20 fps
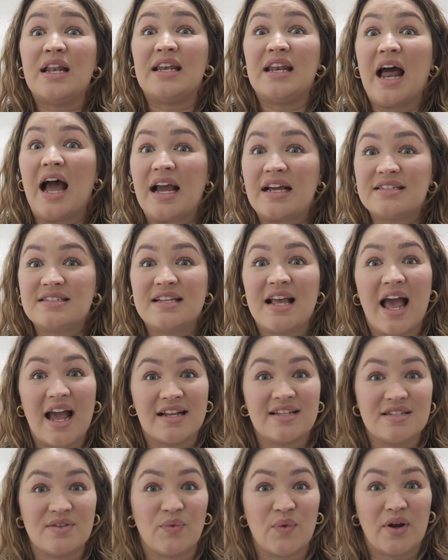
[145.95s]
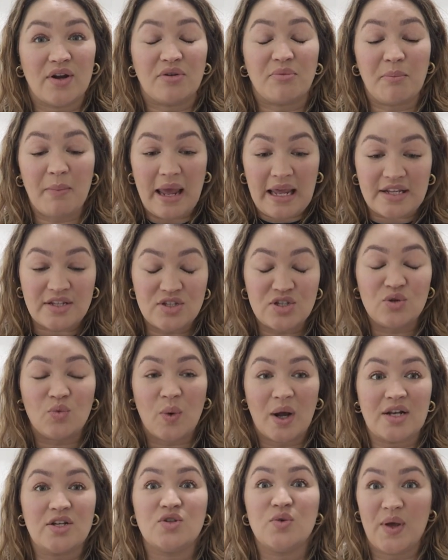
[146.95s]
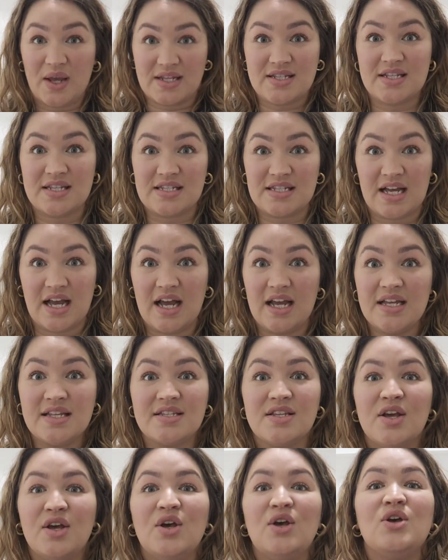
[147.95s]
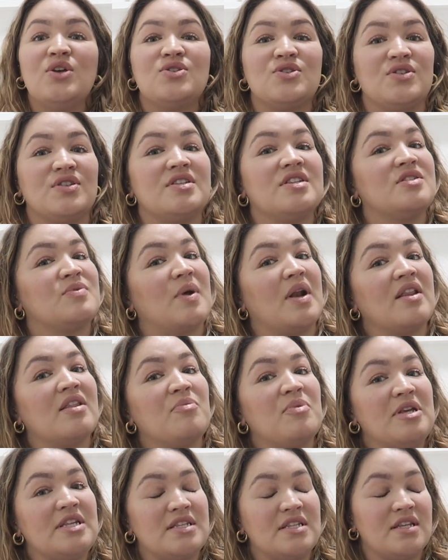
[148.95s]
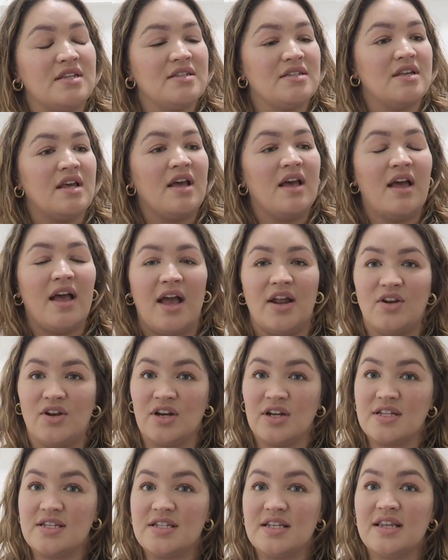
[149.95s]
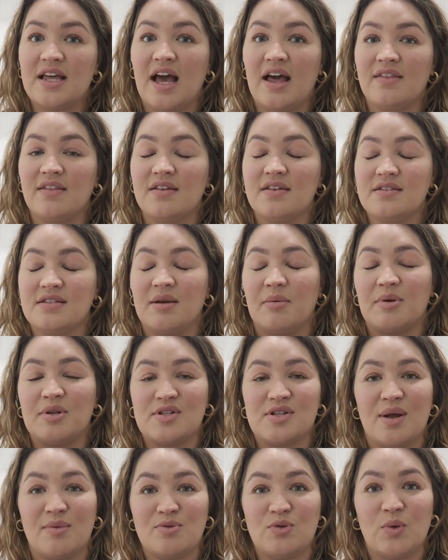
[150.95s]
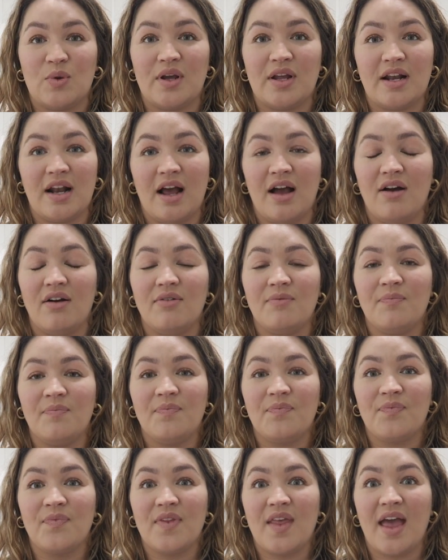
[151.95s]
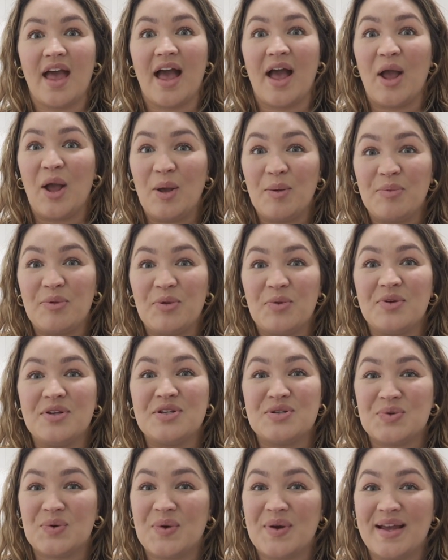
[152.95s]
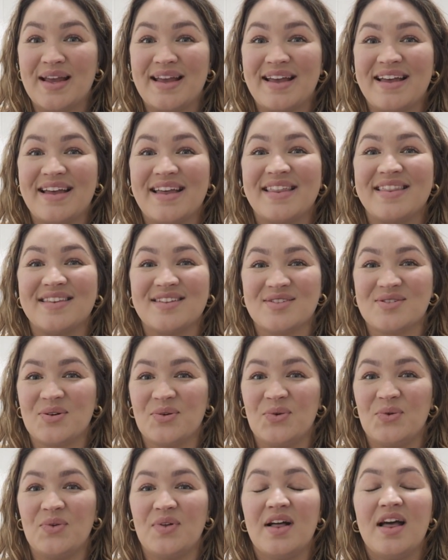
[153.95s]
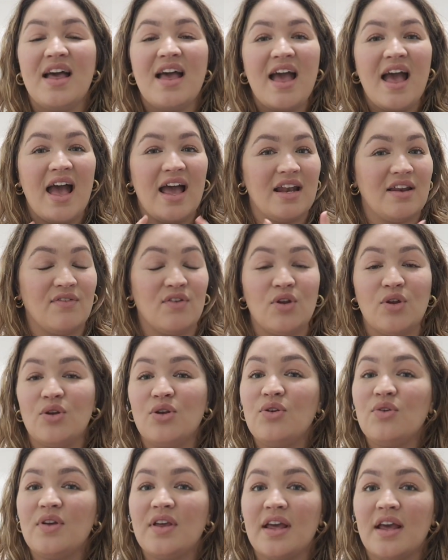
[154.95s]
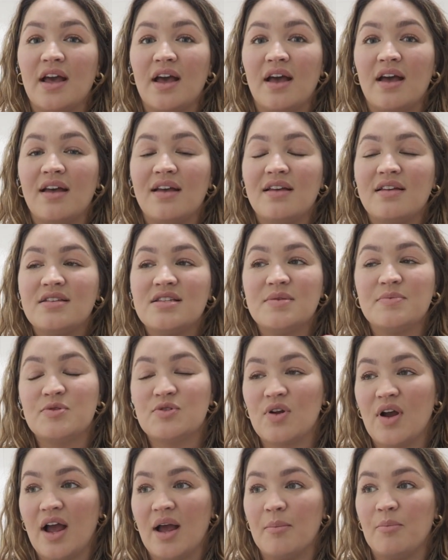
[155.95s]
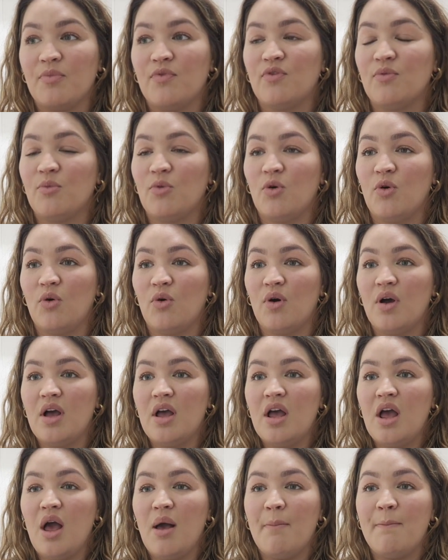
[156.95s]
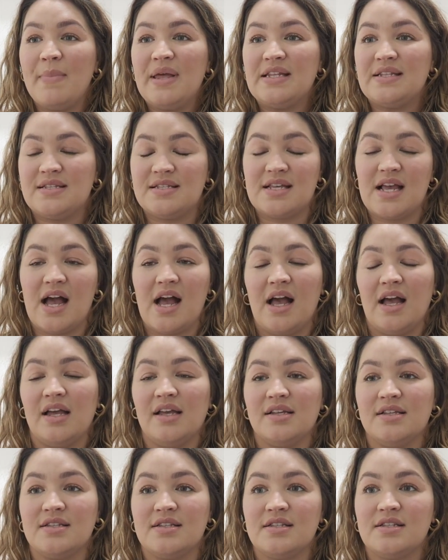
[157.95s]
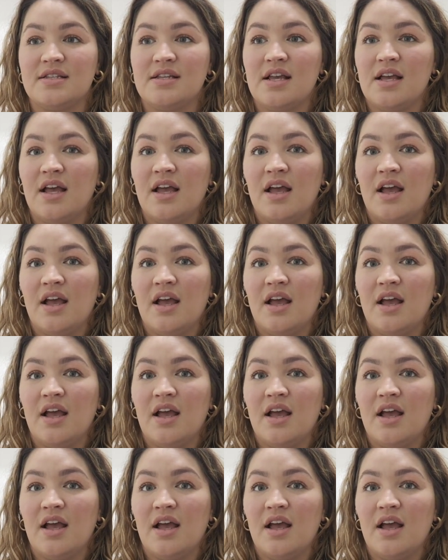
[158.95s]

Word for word: nice activewear. It makes you want to exercise. So this is one of the pieces and you're going to see the others. I'm going to stop talking now I hope you enjoy this haul. And if you're new here, subscribe for more mid-size